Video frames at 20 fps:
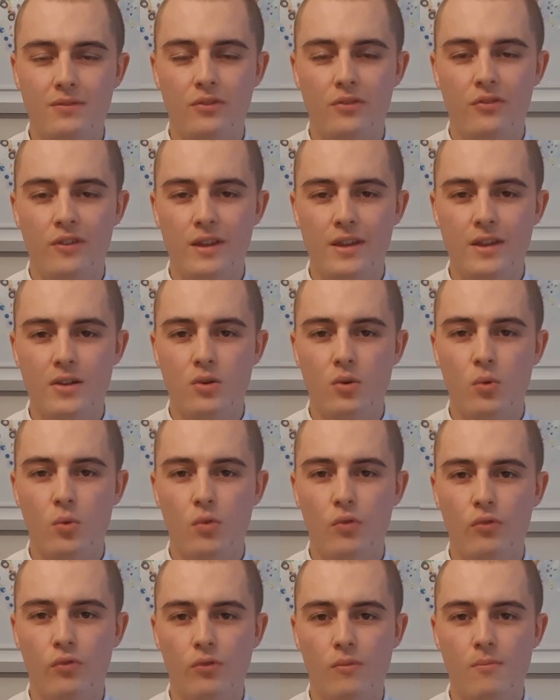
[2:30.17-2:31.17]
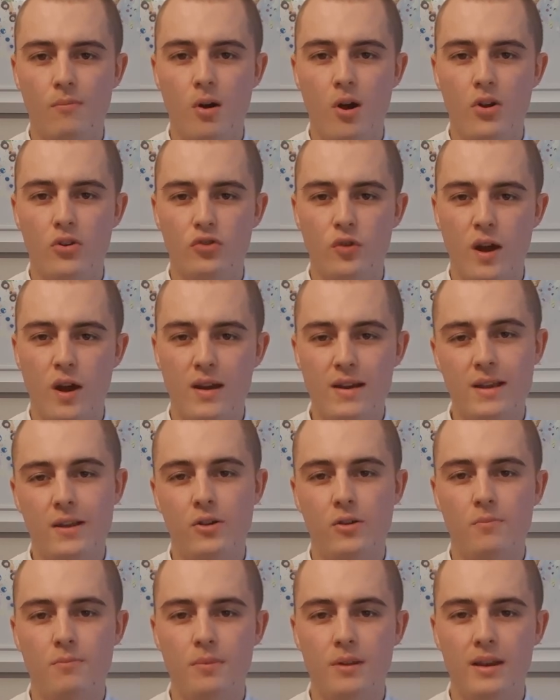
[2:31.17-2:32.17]
the call from my training
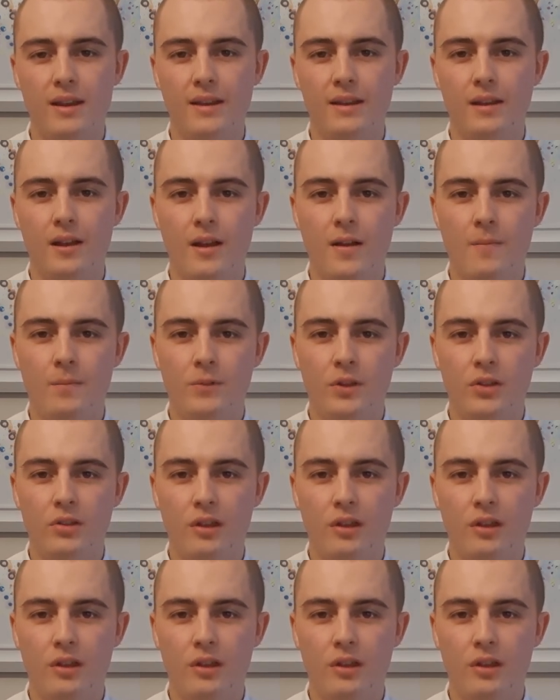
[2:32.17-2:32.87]
company to say